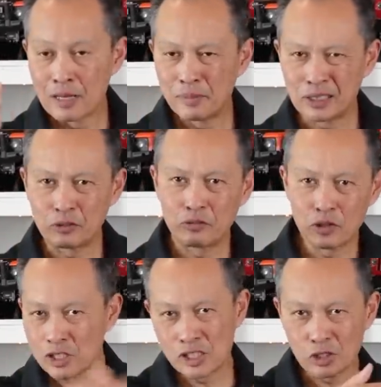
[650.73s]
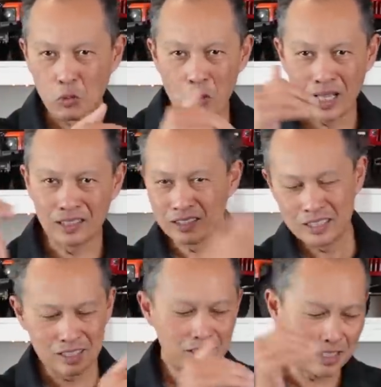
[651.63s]
But the reverse is so wild;
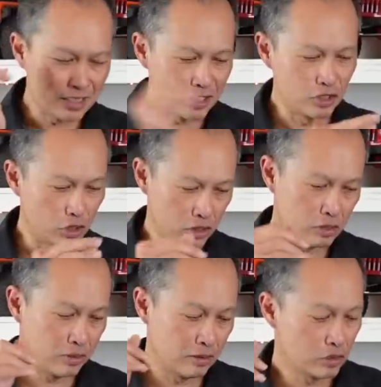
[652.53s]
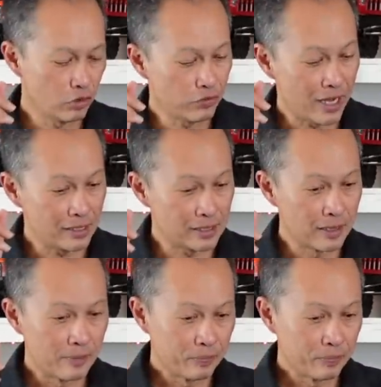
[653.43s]
it just jerks around so fast.